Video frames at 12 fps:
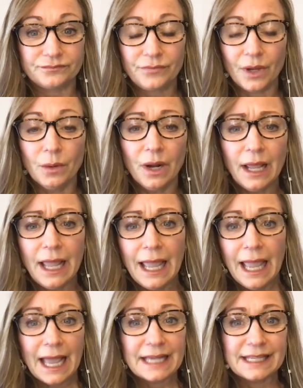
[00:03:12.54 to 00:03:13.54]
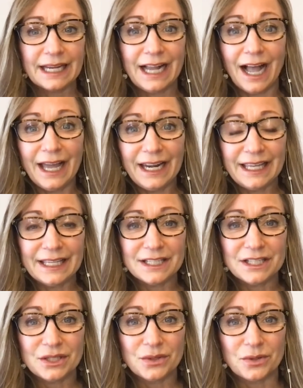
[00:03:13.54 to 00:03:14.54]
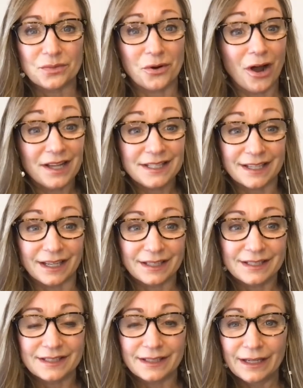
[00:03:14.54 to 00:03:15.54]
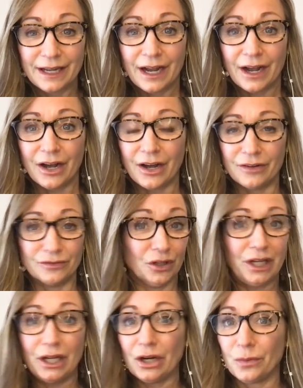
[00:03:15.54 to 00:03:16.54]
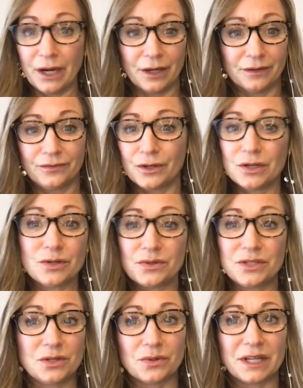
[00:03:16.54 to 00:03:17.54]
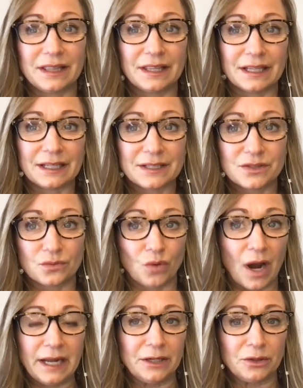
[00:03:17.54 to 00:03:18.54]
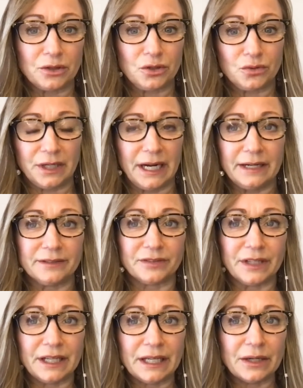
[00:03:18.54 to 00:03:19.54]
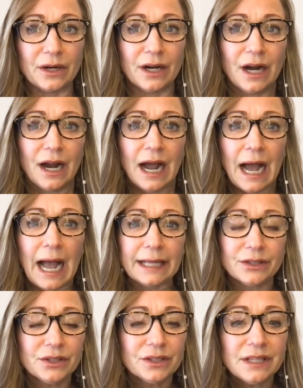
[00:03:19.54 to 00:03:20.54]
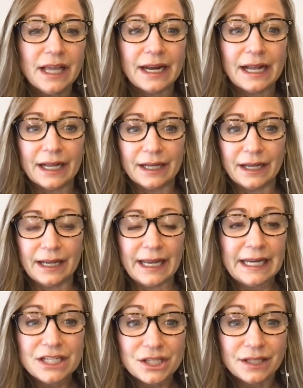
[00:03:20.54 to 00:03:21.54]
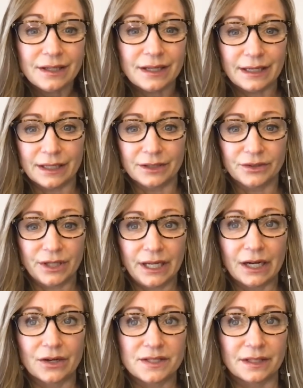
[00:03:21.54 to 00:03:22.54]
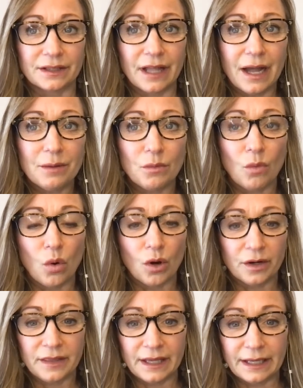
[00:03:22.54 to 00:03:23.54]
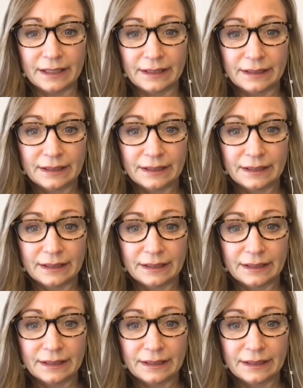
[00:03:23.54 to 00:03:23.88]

But as I got into the process of looking around for who's doing things right or creatively, or I learned that aging and elder care is a lot more than